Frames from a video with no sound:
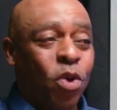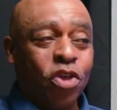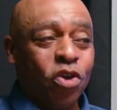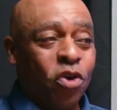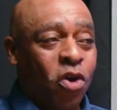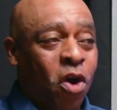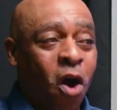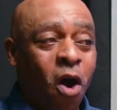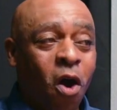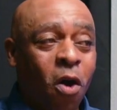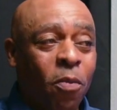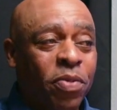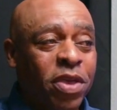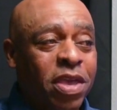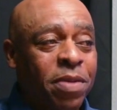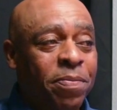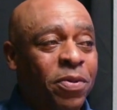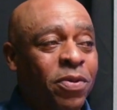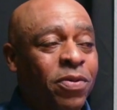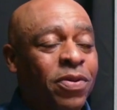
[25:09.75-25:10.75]
what you call
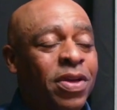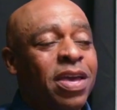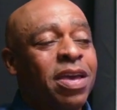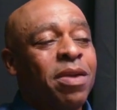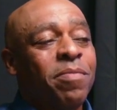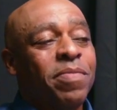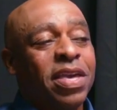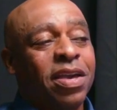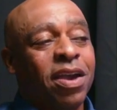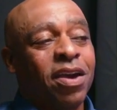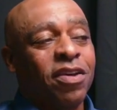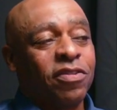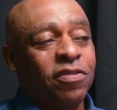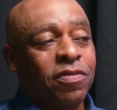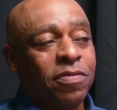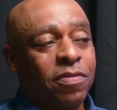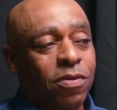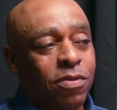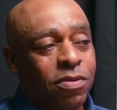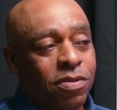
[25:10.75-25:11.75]
people,
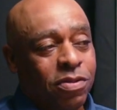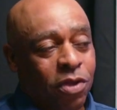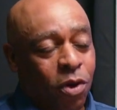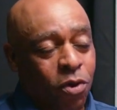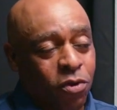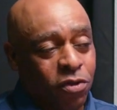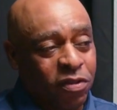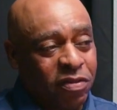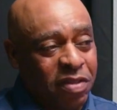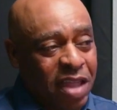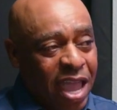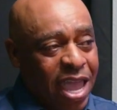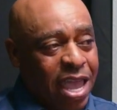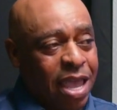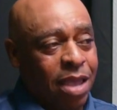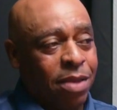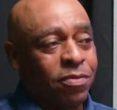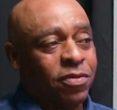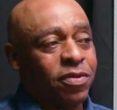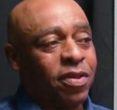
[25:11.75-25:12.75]
because those
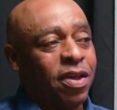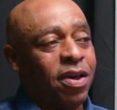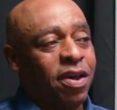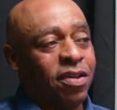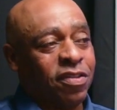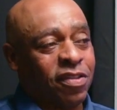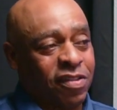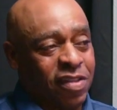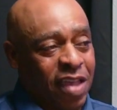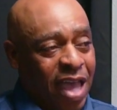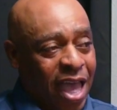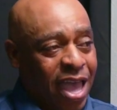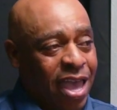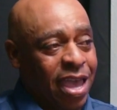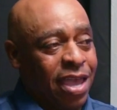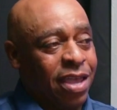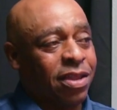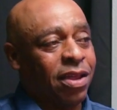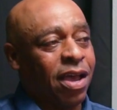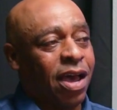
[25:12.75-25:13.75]
names
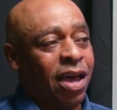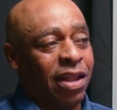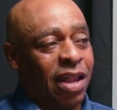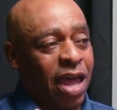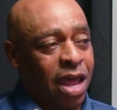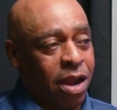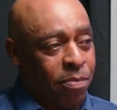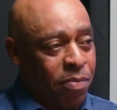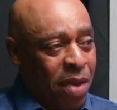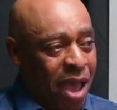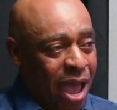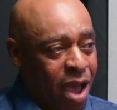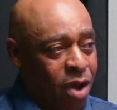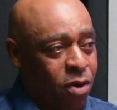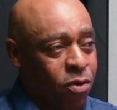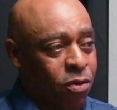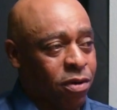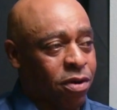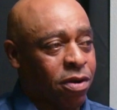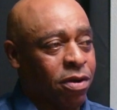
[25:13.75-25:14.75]
assign a lot of
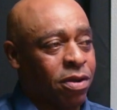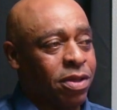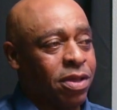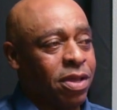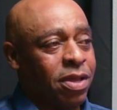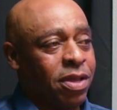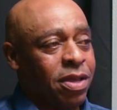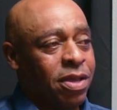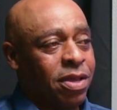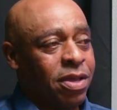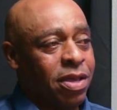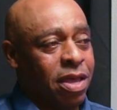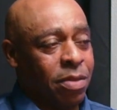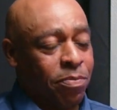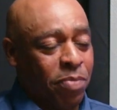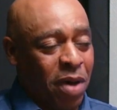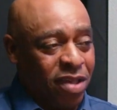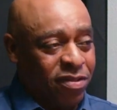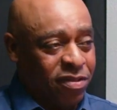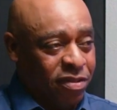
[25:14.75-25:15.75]
power
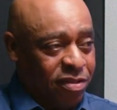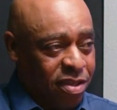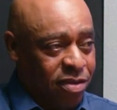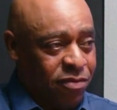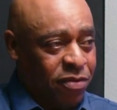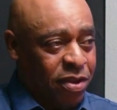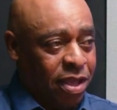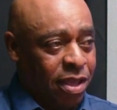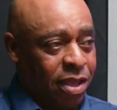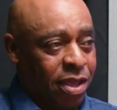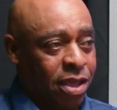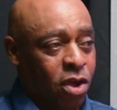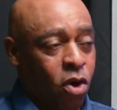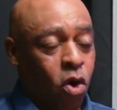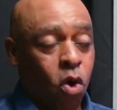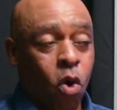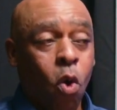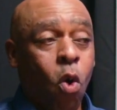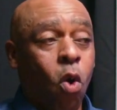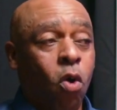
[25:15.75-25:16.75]
and positivity
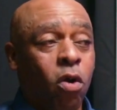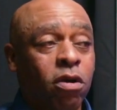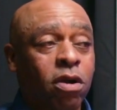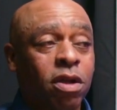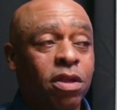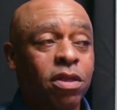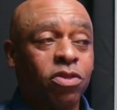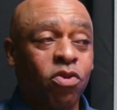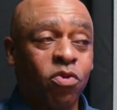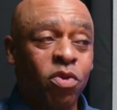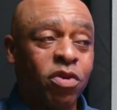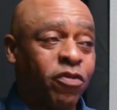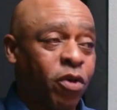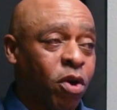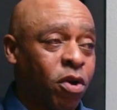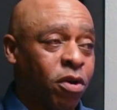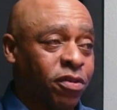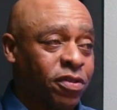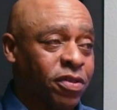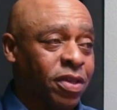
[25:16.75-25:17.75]
yes. or the
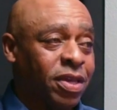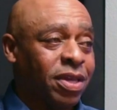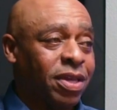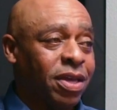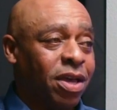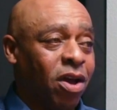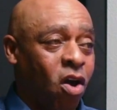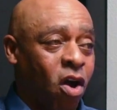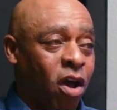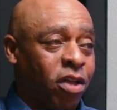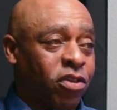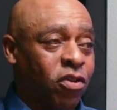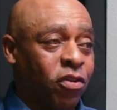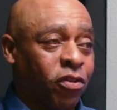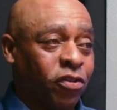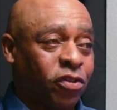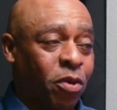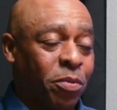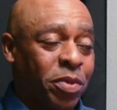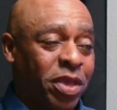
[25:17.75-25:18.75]
reverse on you.
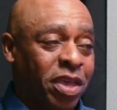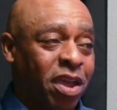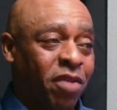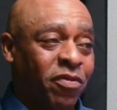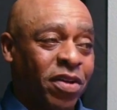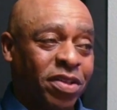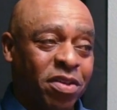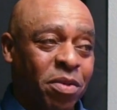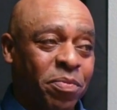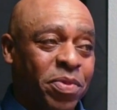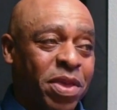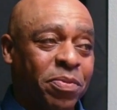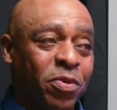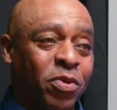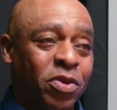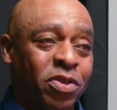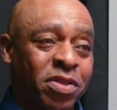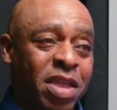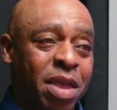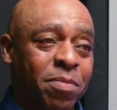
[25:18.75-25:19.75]
So be careful. I tell people
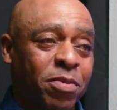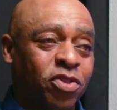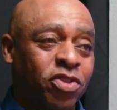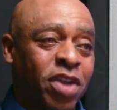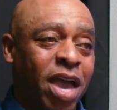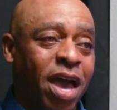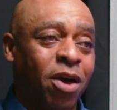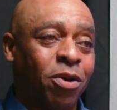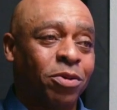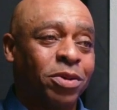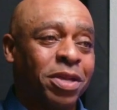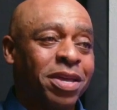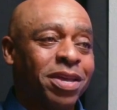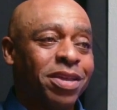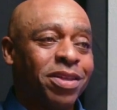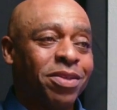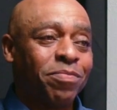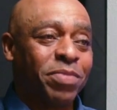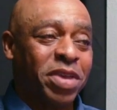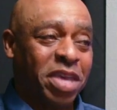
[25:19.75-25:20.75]
when you name a child,
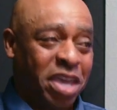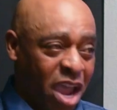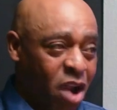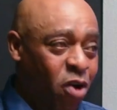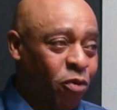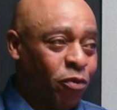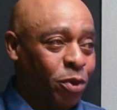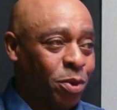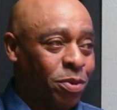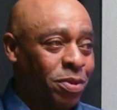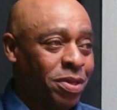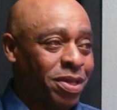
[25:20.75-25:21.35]
be careful